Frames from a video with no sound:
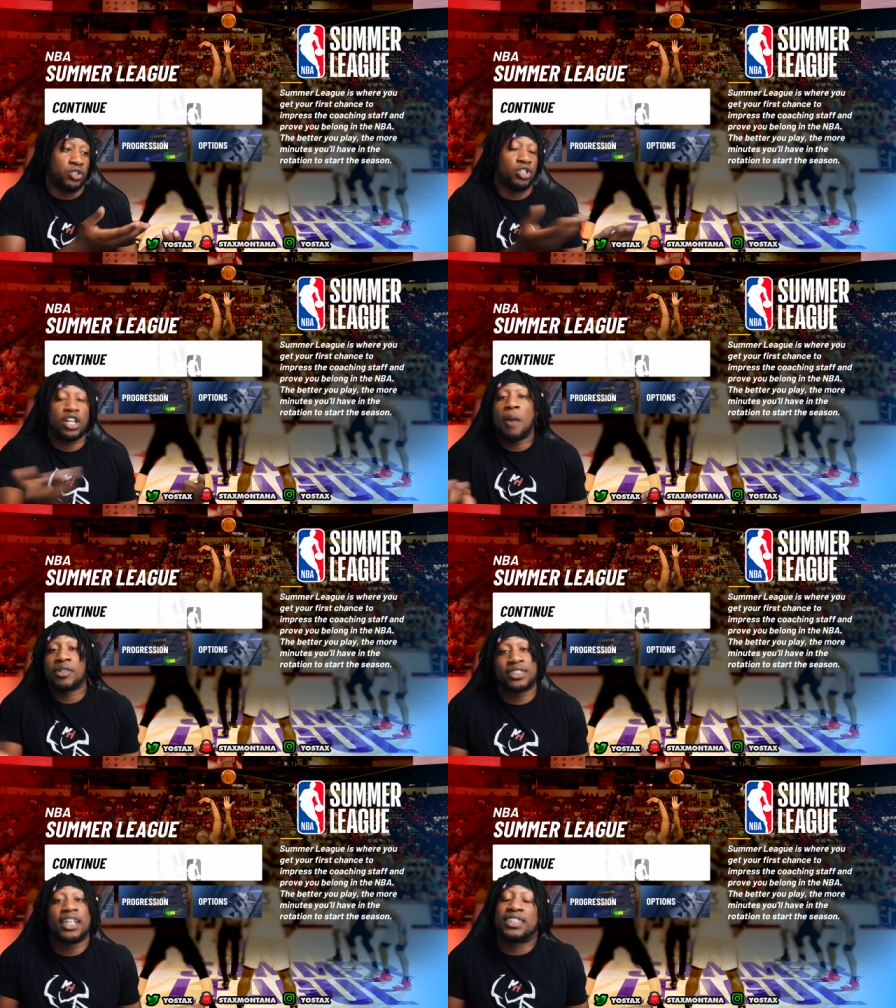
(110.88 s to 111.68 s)
the
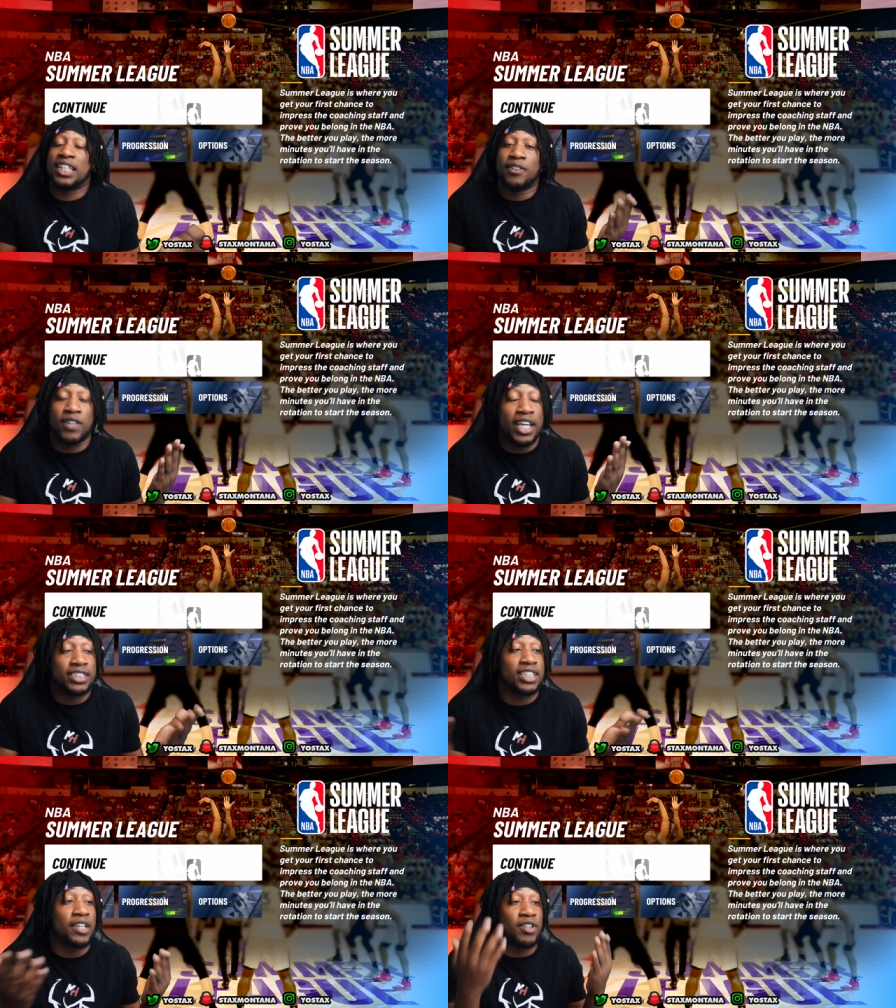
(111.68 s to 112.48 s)
number 6
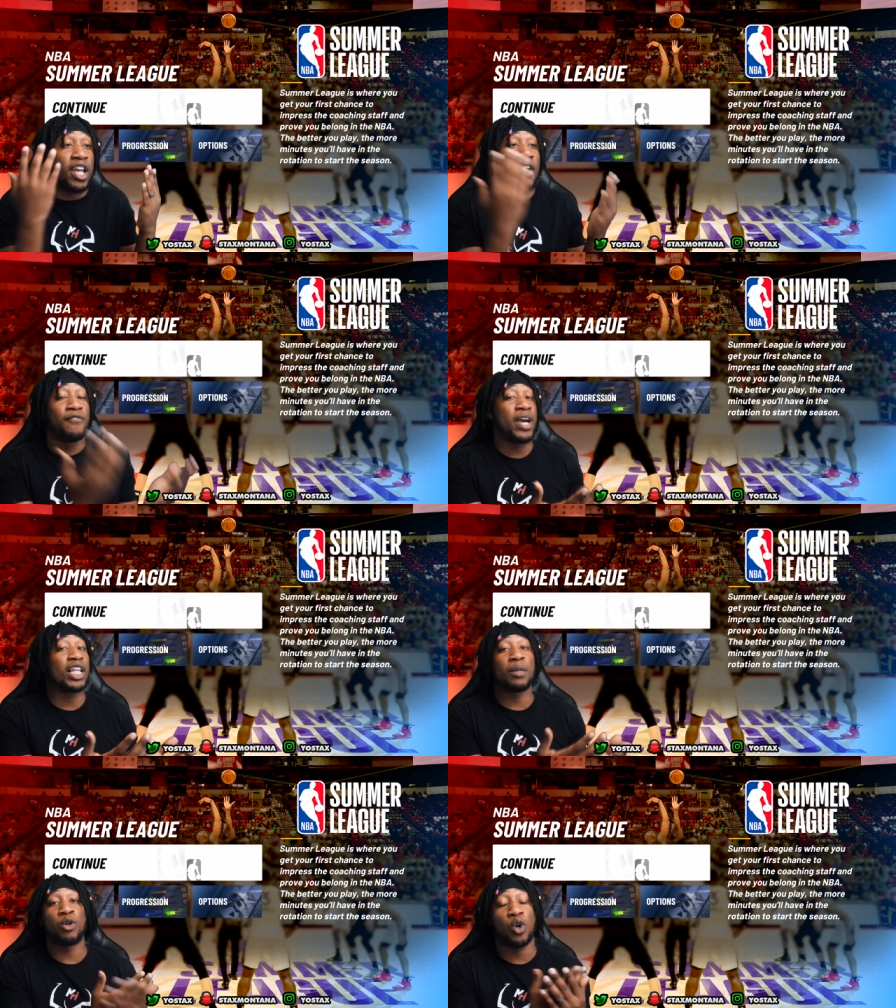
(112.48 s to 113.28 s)
isn't even
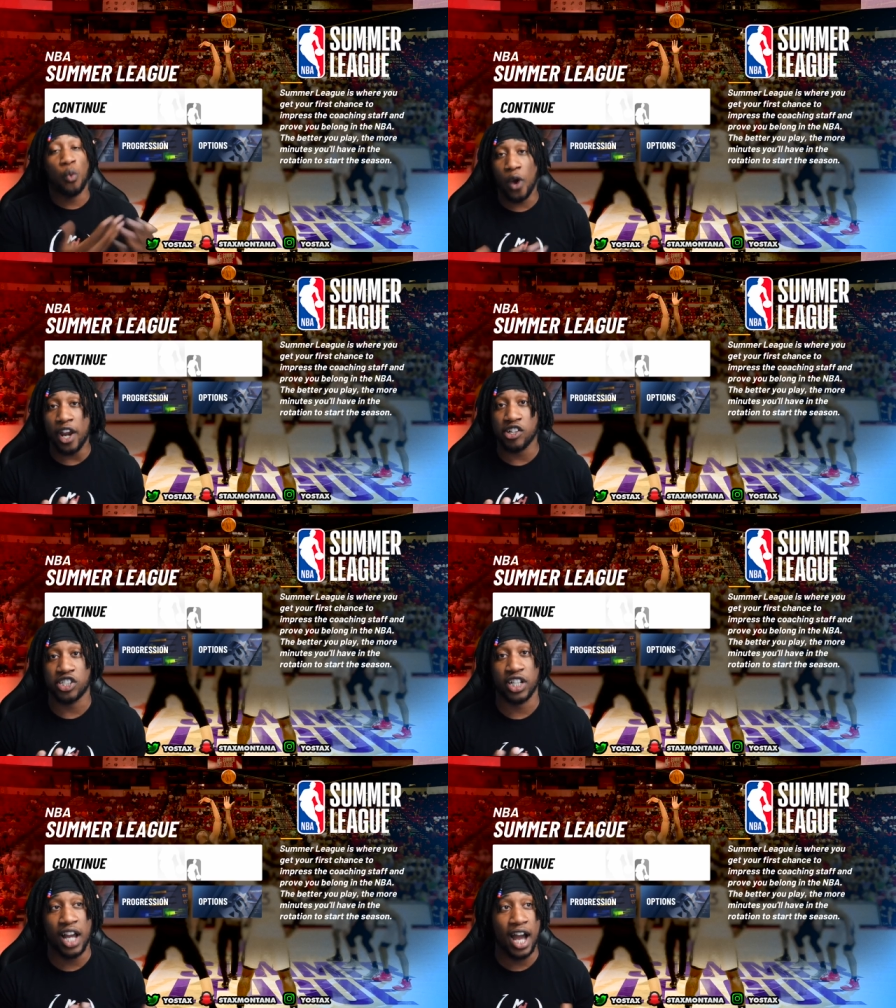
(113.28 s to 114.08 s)
available to wear in
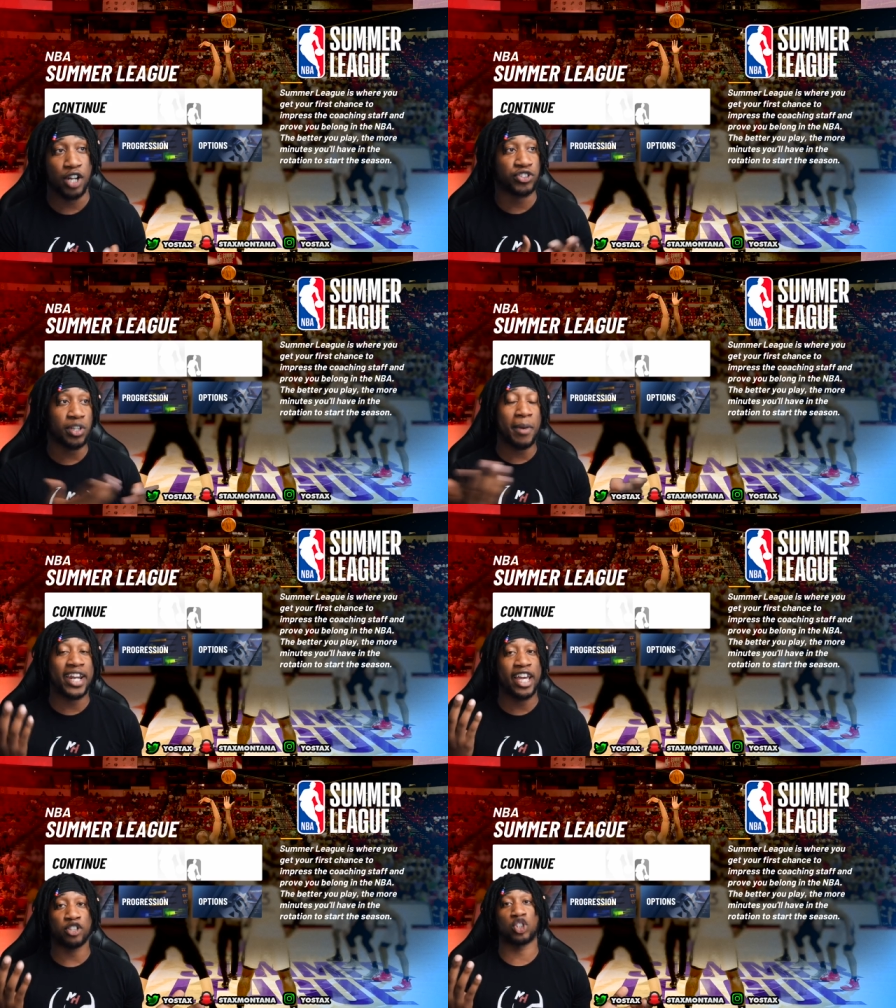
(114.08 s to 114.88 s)
Chicago.
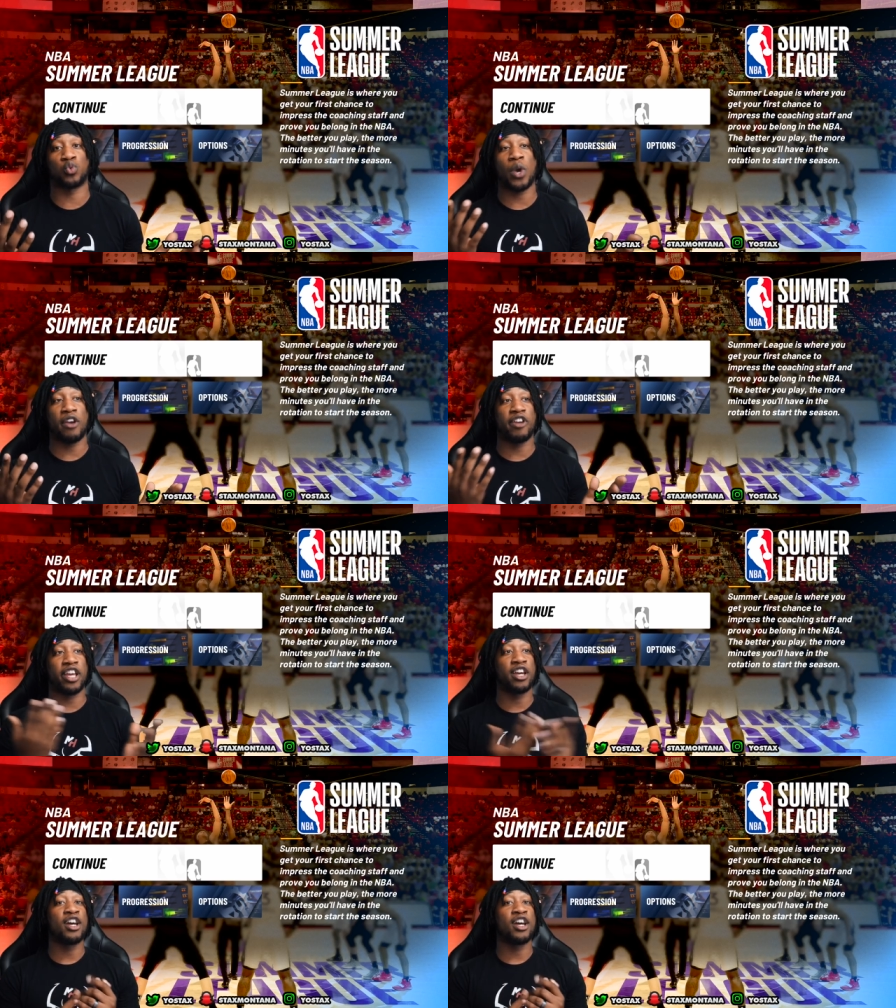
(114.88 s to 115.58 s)
Somebody else is wearing it.